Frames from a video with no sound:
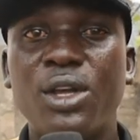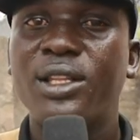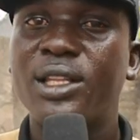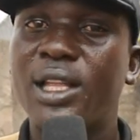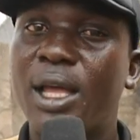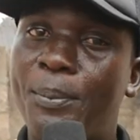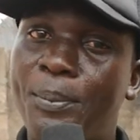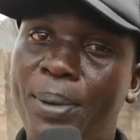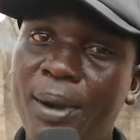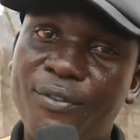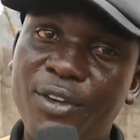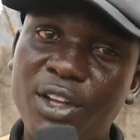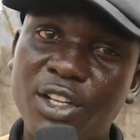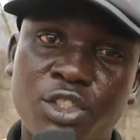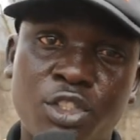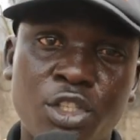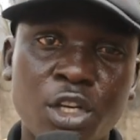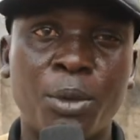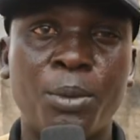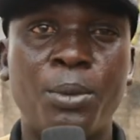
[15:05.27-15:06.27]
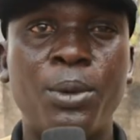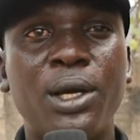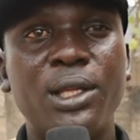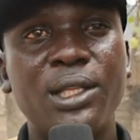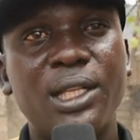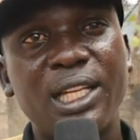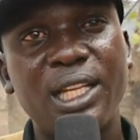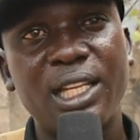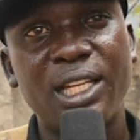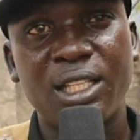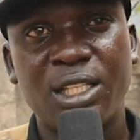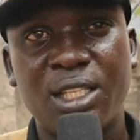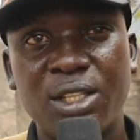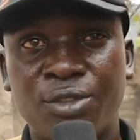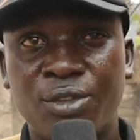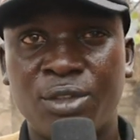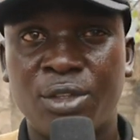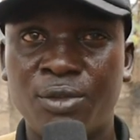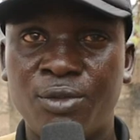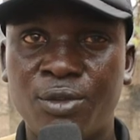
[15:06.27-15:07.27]
Now perfect job that they
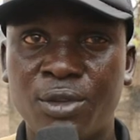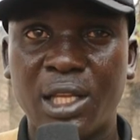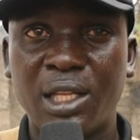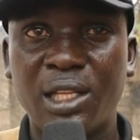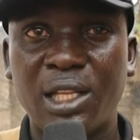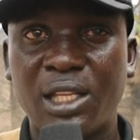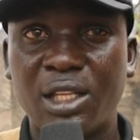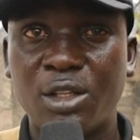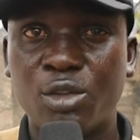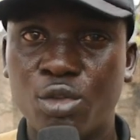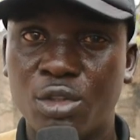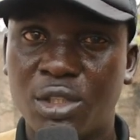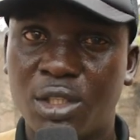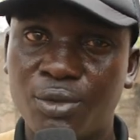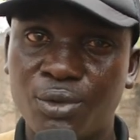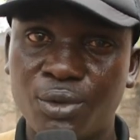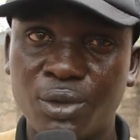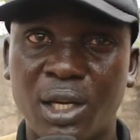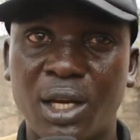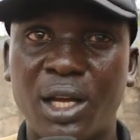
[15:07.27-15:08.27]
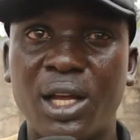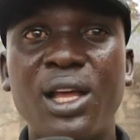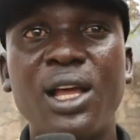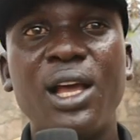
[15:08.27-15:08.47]
give, give, and they do give now.